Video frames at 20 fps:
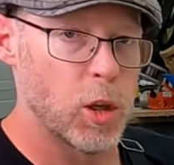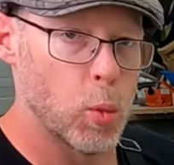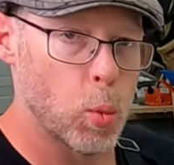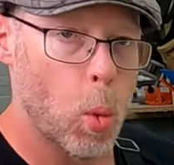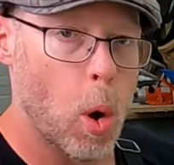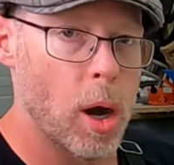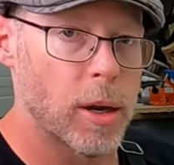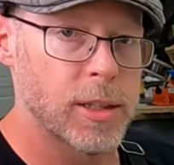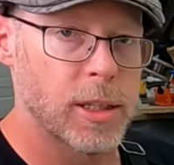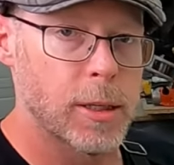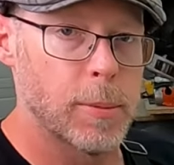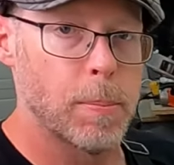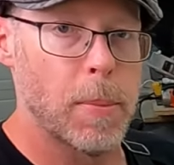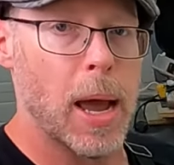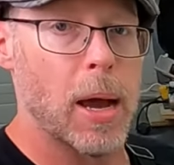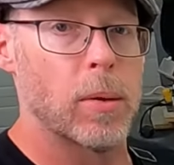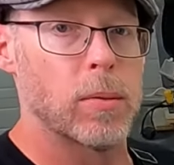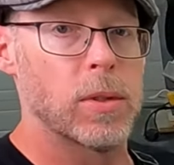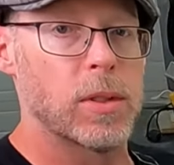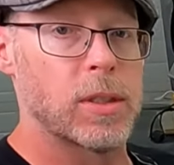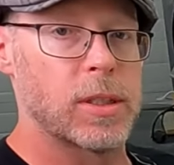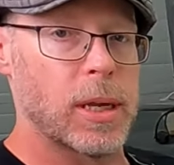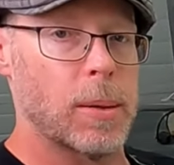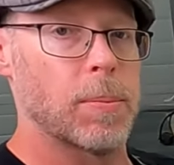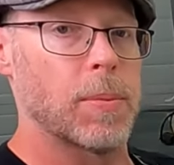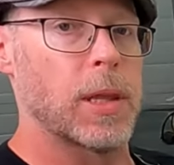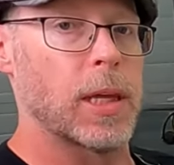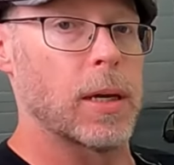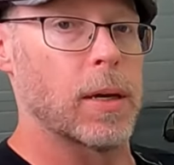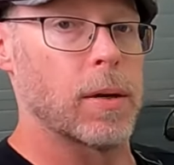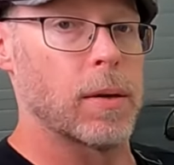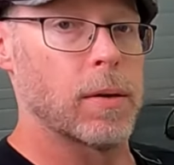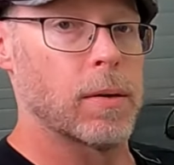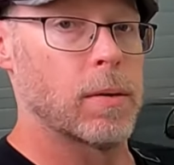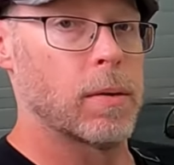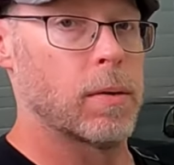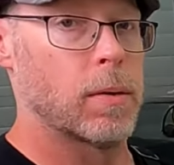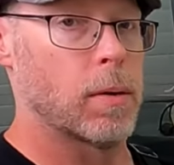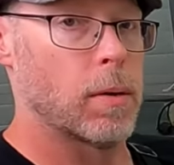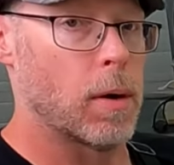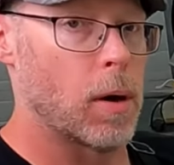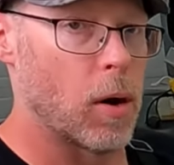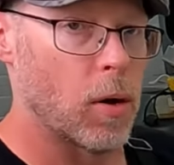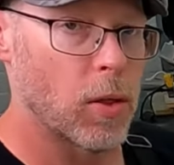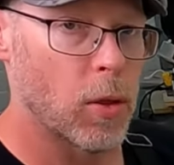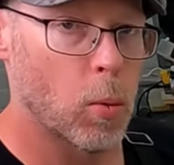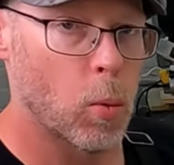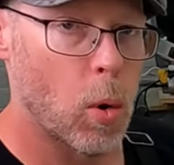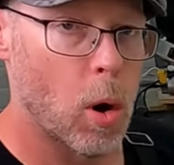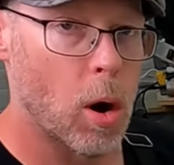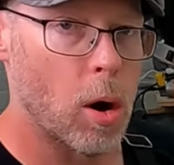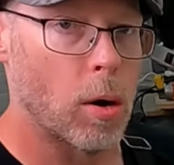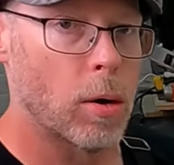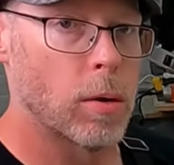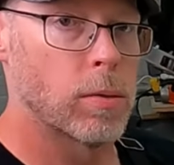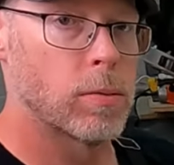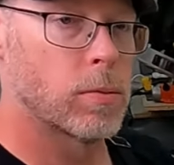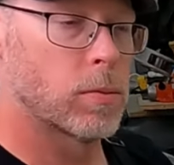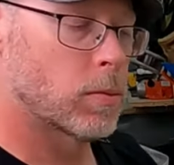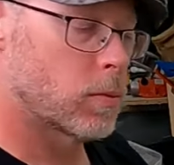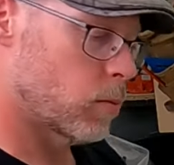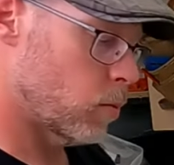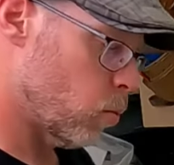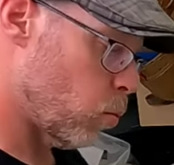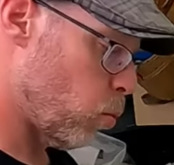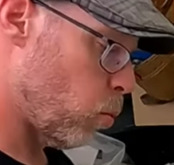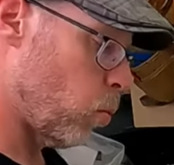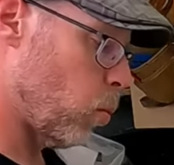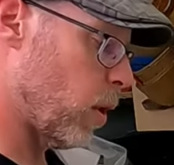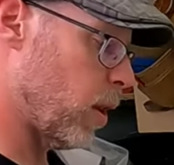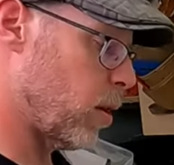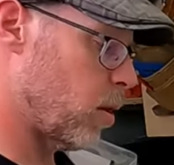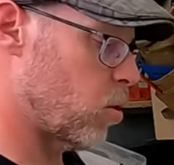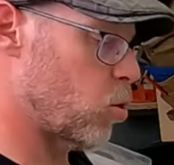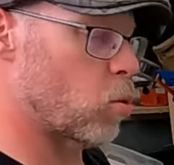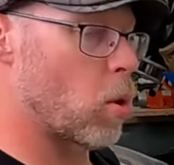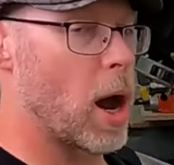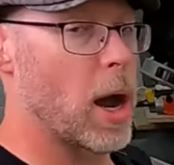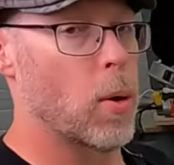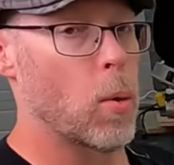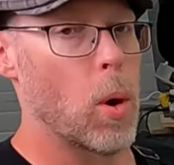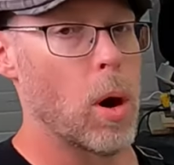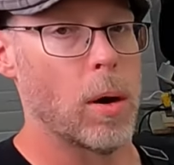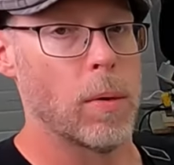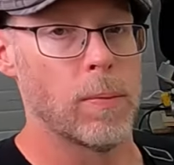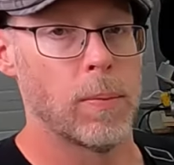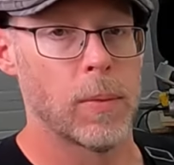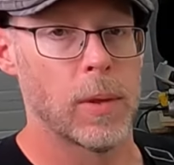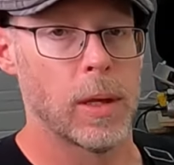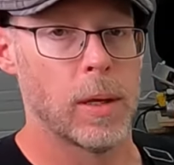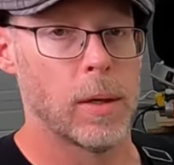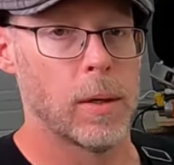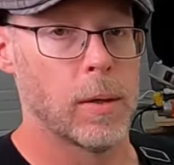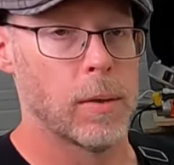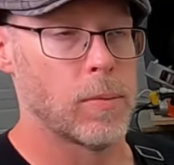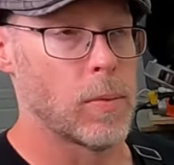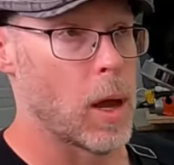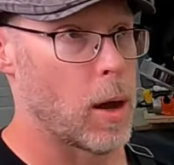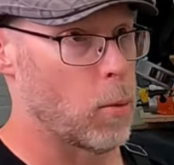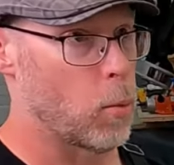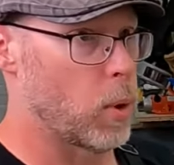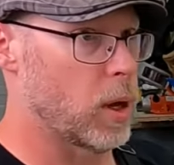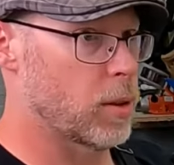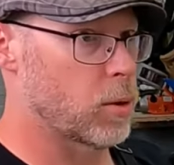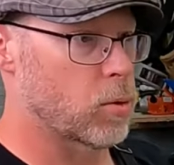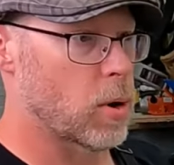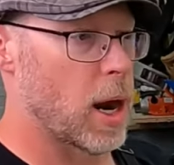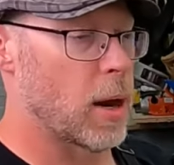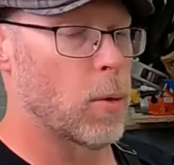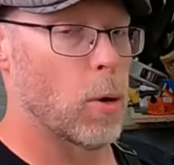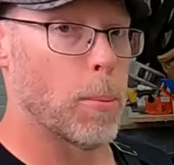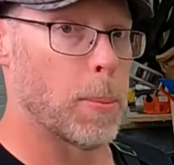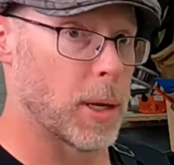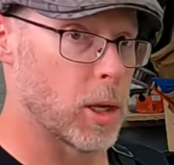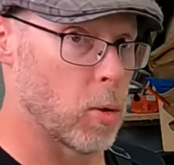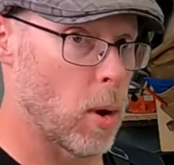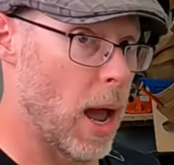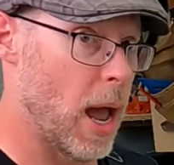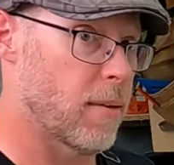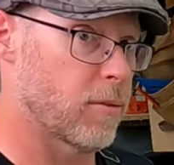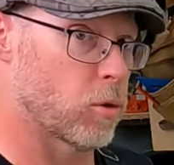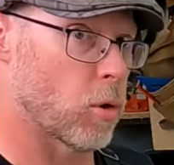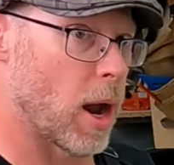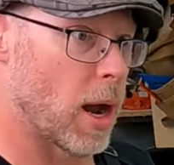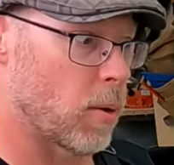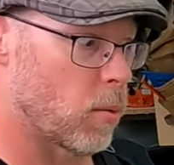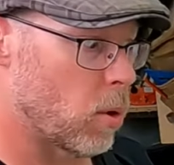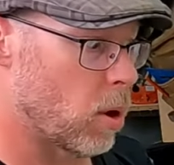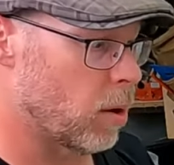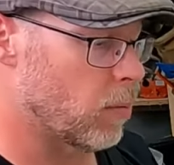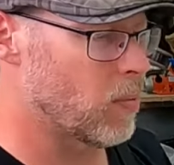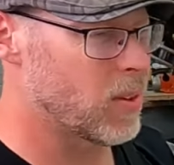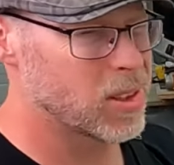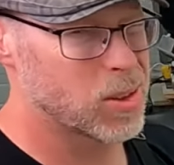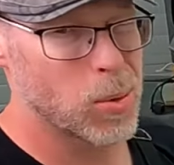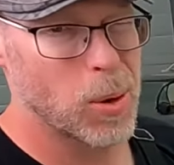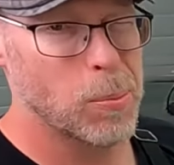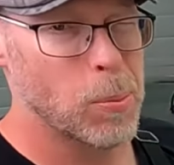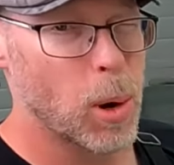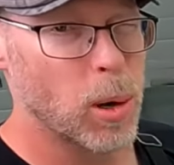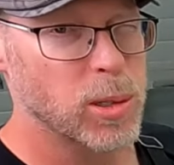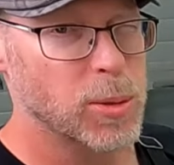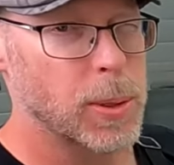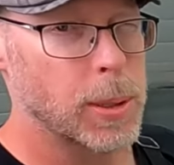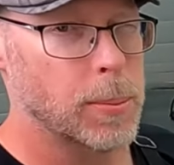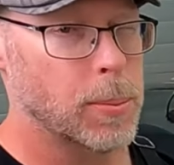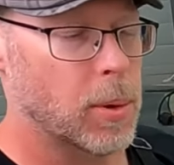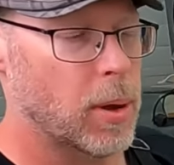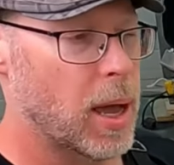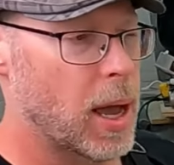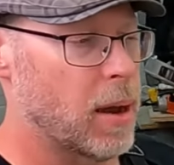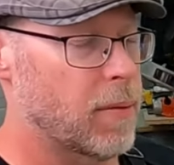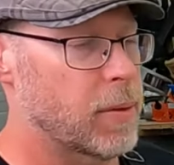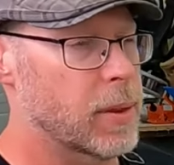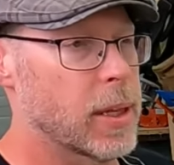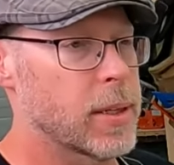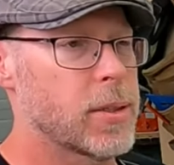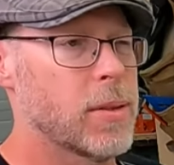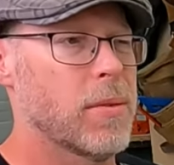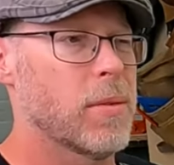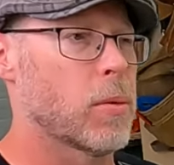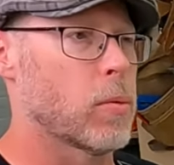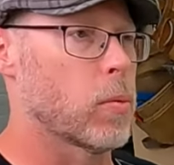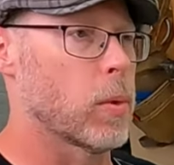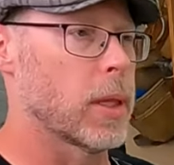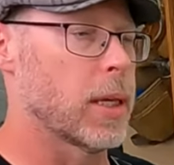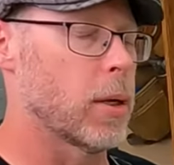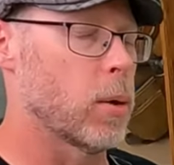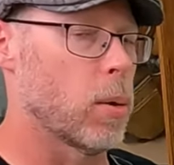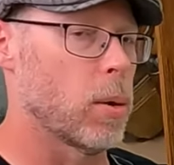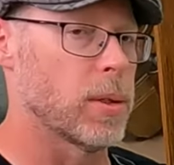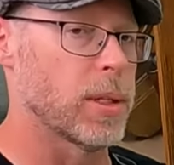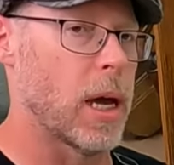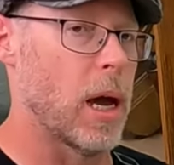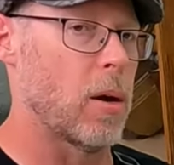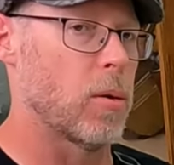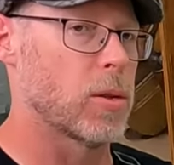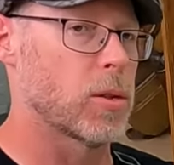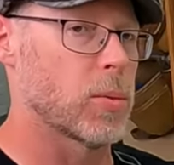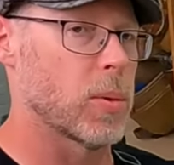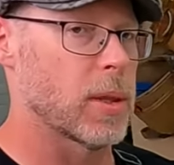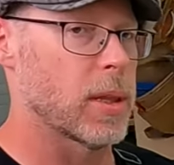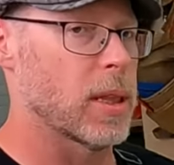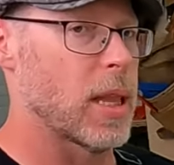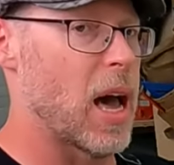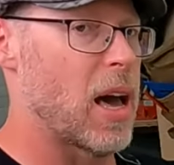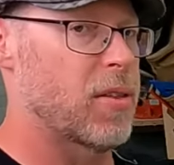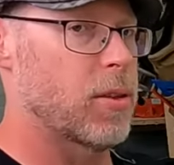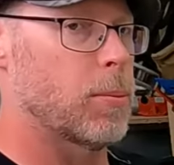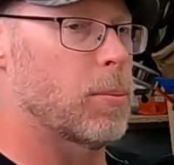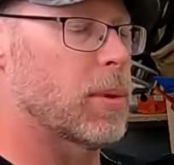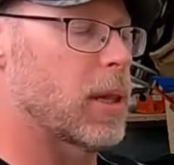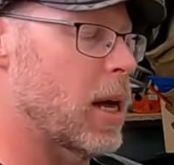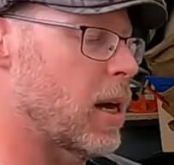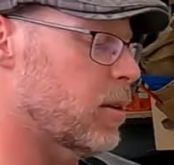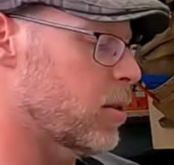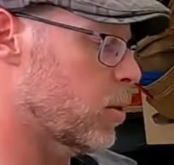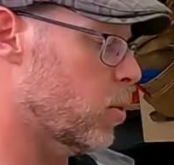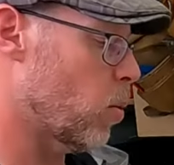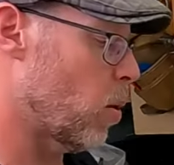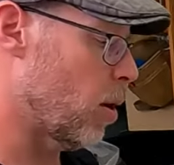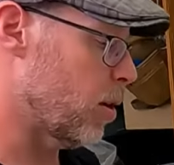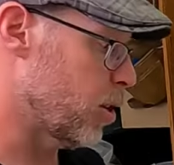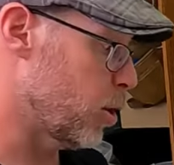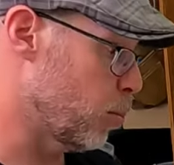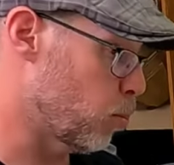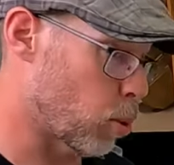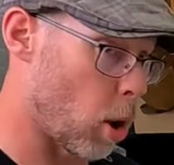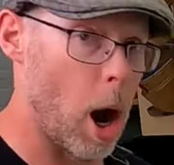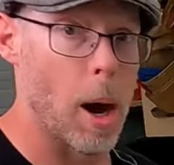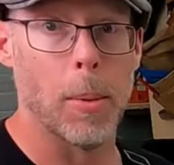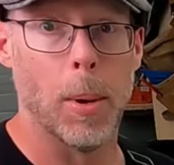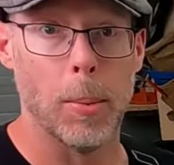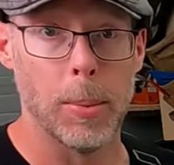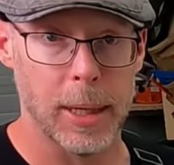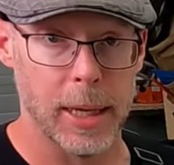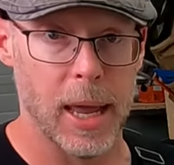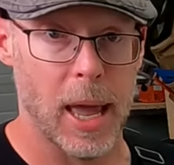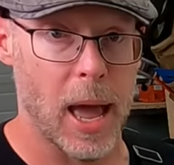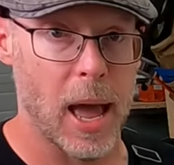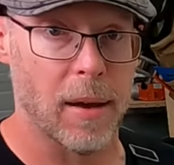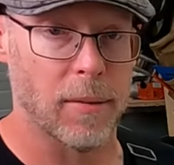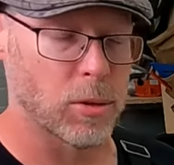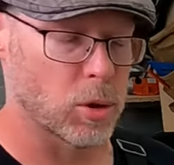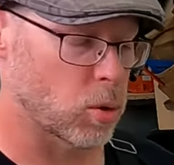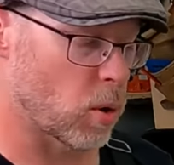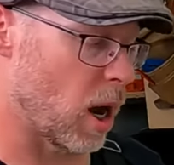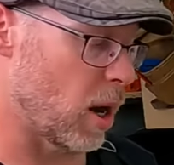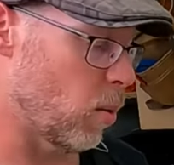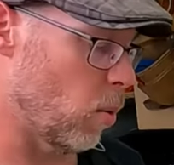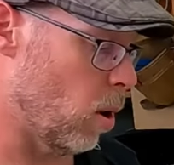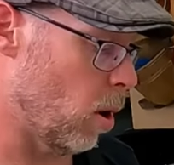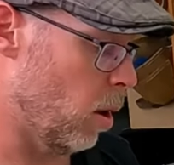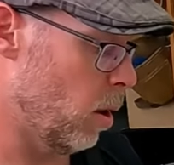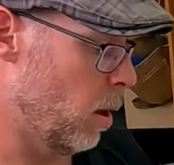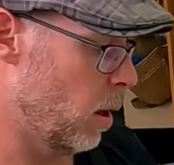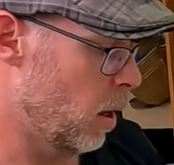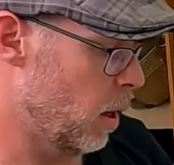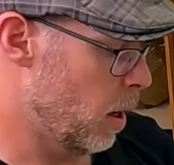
You want to mount something on the wall with drywall. Not with drywall, but you have drywall. That's what most people have. Unless you have a really old house with lath and plaster walls, you probably have drywall.